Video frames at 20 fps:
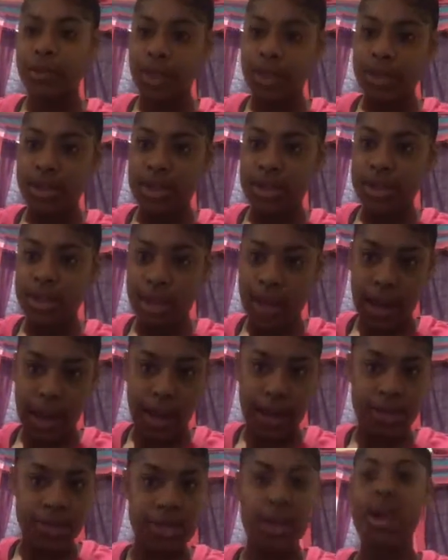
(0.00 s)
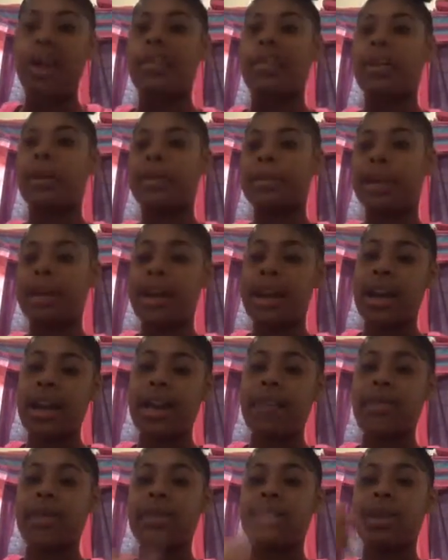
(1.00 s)
This is the hairstyle that I'm going to
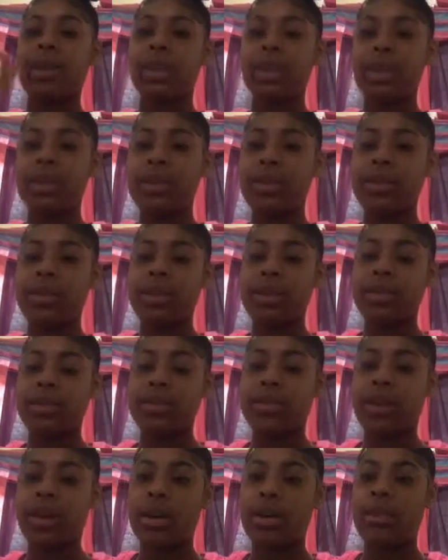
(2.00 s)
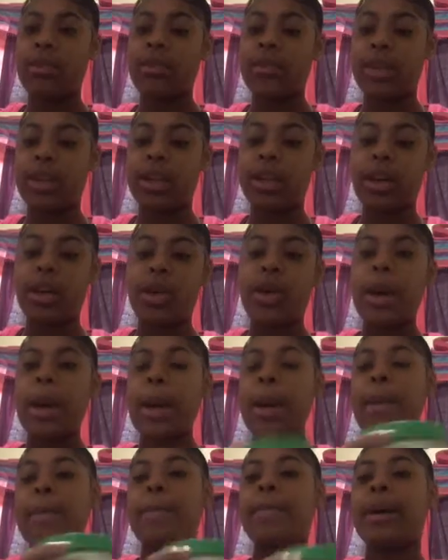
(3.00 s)
have at the end of this video.
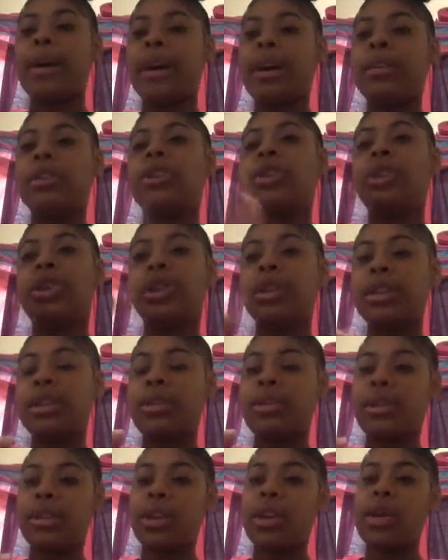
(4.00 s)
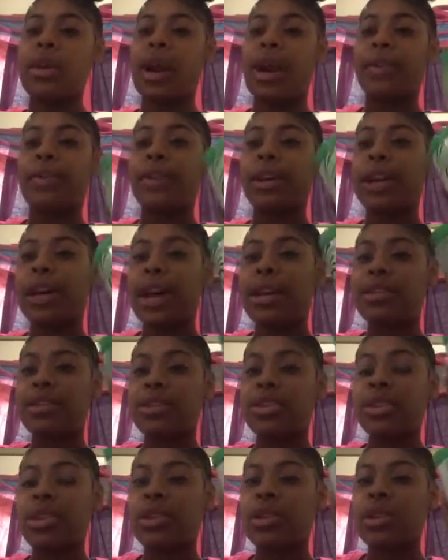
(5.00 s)
But during the video, I forgot
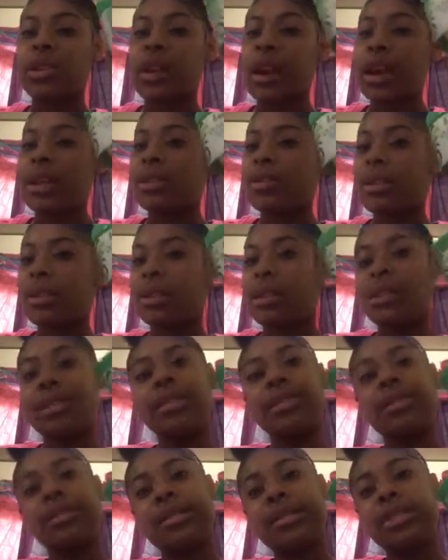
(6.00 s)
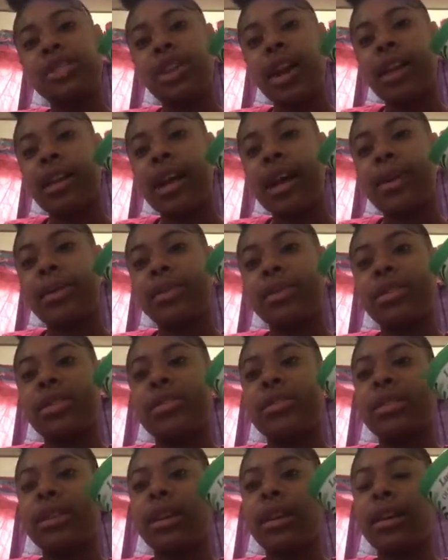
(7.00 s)
to show you guys, but this is the gel I was
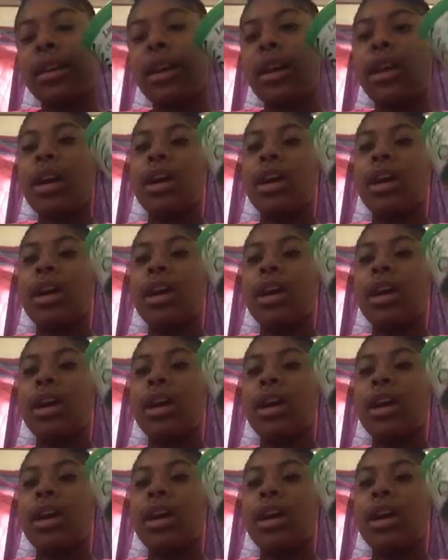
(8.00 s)
using.